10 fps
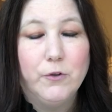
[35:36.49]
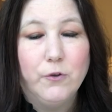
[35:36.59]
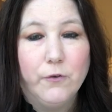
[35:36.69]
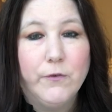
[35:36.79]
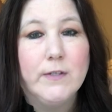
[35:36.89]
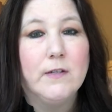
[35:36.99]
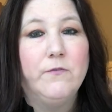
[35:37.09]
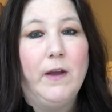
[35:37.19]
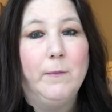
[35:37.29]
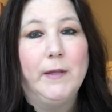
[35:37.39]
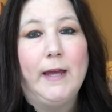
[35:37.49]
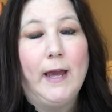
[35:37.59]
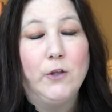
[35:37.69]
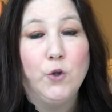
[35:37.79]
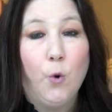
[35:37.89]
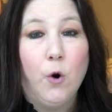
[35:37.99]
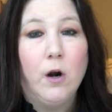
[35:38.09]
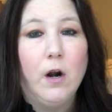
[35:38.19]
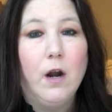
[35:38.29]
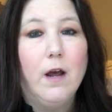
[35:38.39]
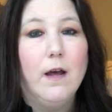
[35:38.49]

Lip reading: your friends and family and your